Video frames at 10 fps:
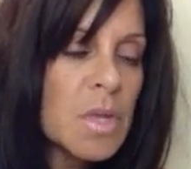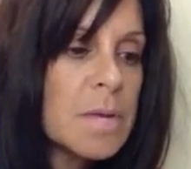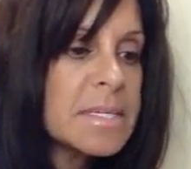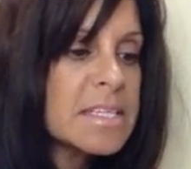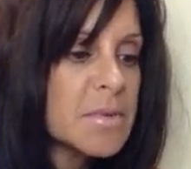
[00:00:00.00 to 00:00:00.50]

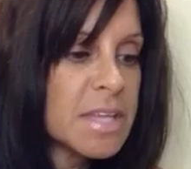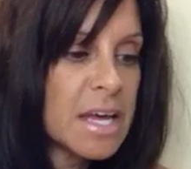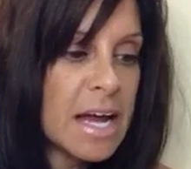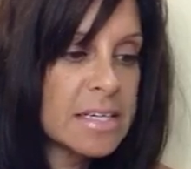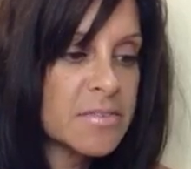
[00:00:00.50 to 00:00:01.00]
let me see what
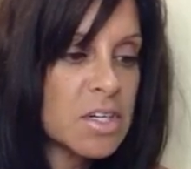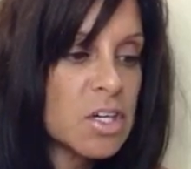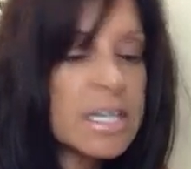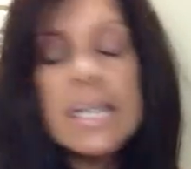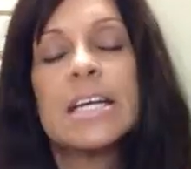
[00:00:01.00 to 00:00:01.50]
that active
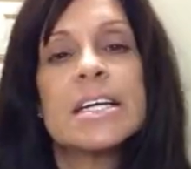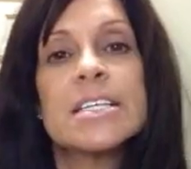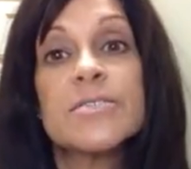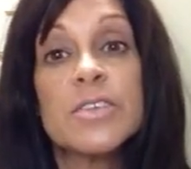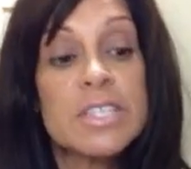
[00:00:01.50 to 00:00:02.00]
ingredient
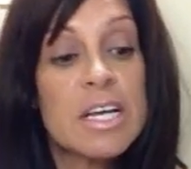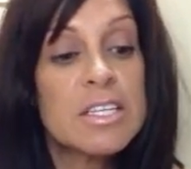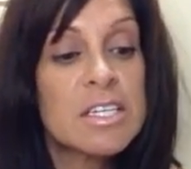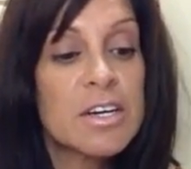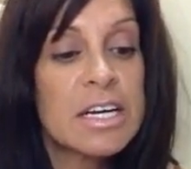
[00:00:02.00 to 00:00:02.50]
is for
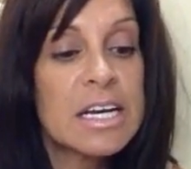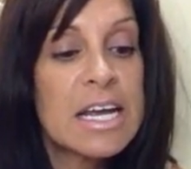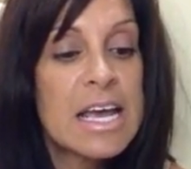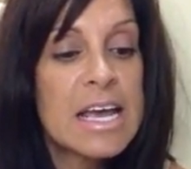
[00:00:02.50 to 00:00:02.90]
sunscreen.